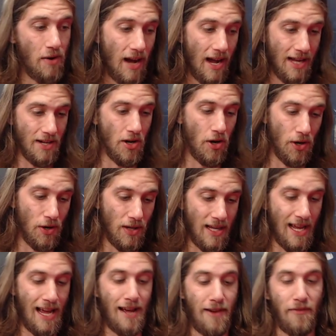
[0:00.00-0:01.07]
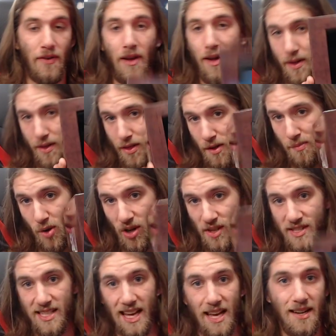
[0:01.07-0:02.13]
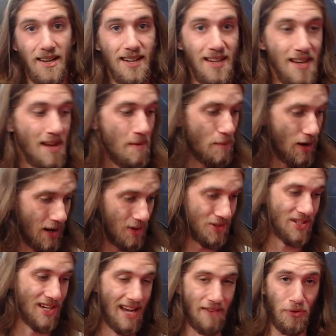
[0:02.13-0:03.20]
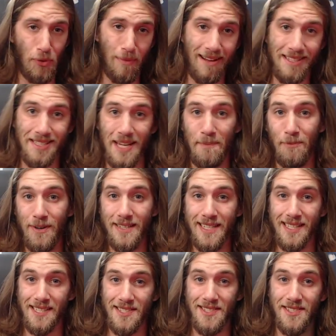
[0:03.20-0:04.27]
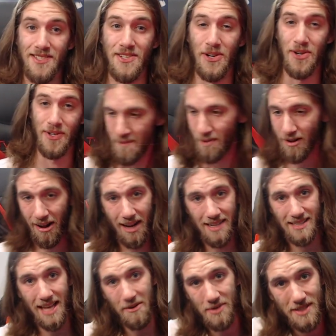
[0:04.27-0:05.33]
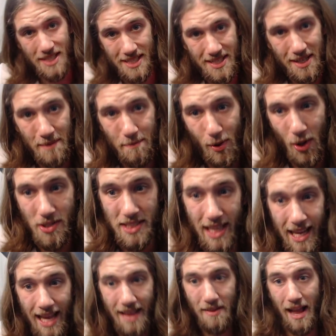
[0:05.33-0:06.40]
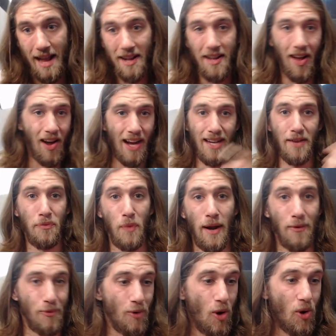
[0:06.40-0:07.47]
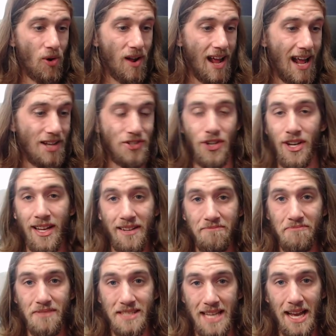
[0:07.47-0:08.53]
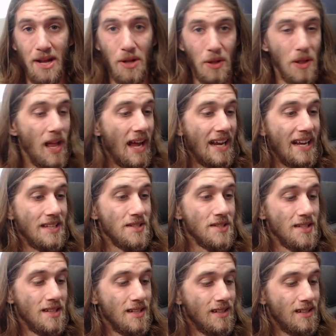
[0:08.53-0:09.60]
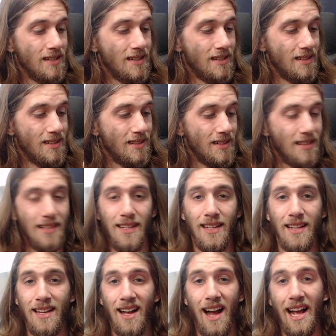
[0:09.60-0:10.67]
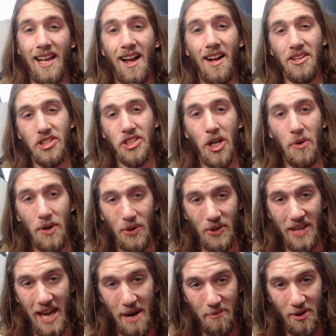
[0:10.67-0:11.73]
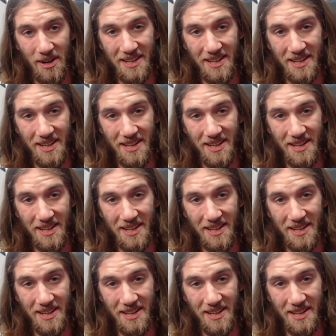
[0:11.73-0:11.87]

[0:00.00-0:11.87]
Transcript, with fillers: I not only have the box set, but I also have all my separate discs too. But guys, that was this unboxing. That kind of went wrong, as you can tell. Like it's... I can't show it on camera.